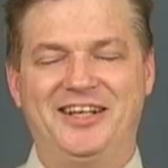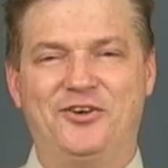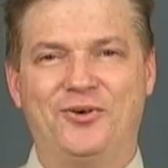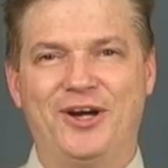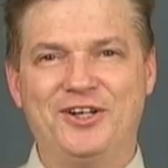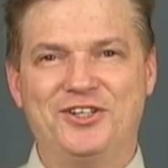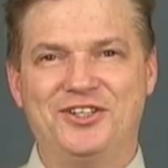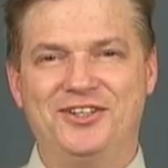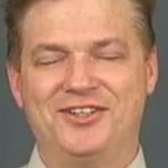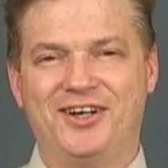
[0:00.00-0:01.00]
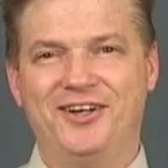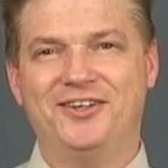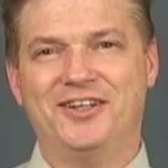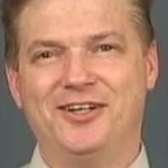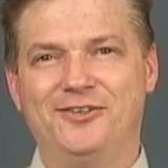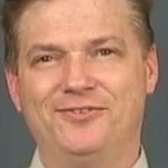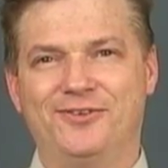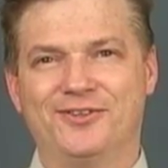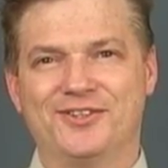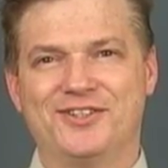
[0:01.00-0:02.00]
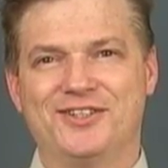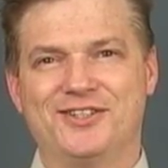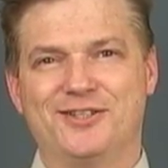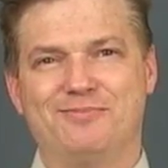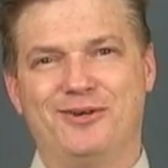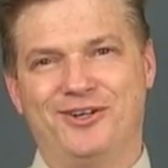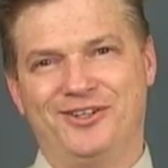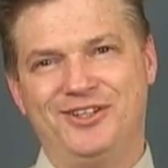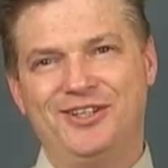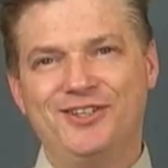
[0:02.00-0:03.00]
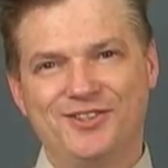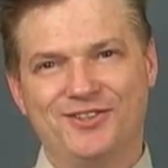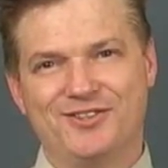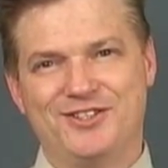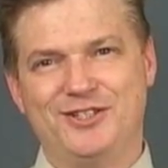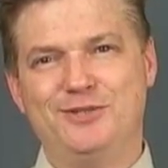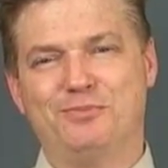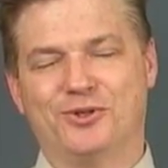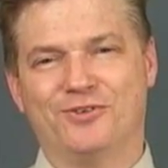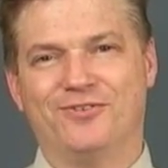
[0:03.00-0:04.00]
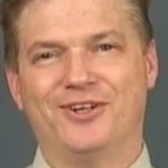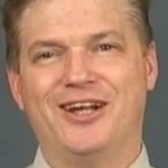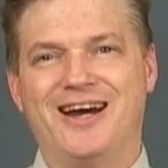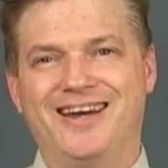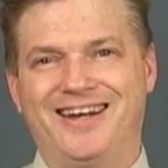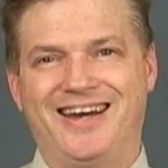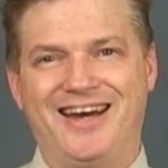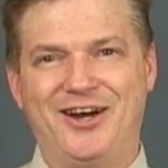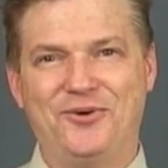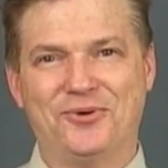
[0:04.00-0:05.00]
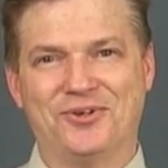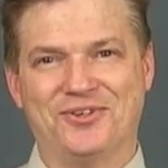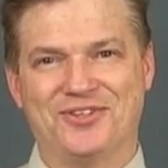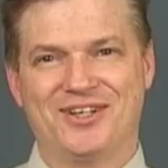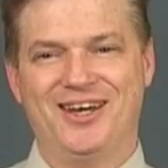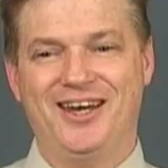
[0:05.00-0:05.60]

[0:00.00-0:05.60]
they crashed the entire telephone system on the eastern seaboard for 9 hours.